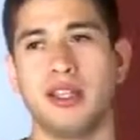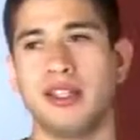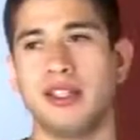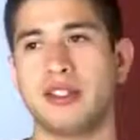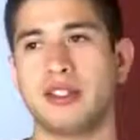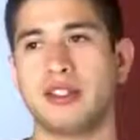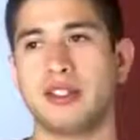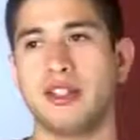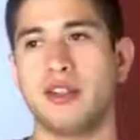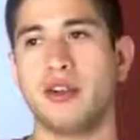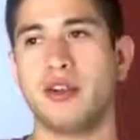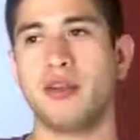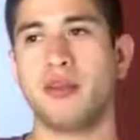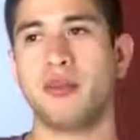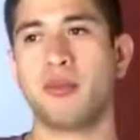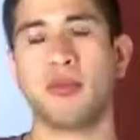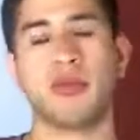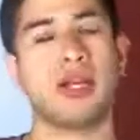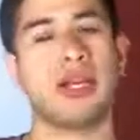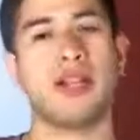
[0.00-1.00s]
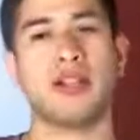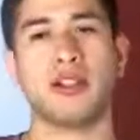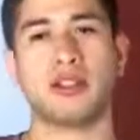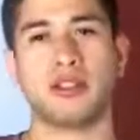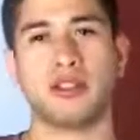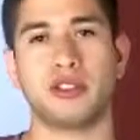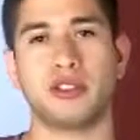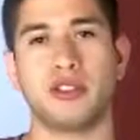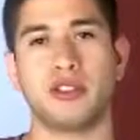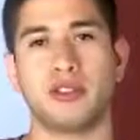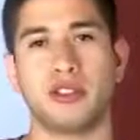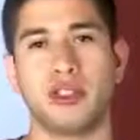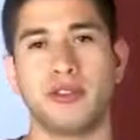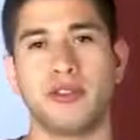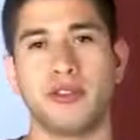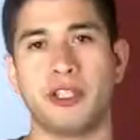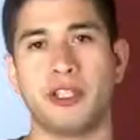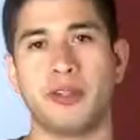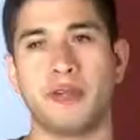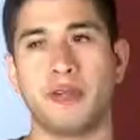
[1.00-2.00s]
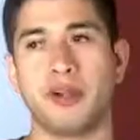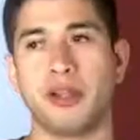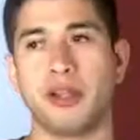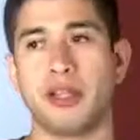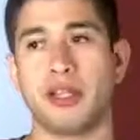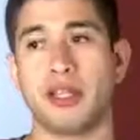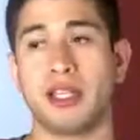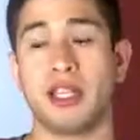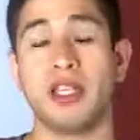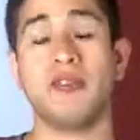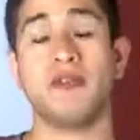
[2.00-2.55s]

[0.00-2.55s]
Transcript: It's a no-brainer to do affiliate marketing.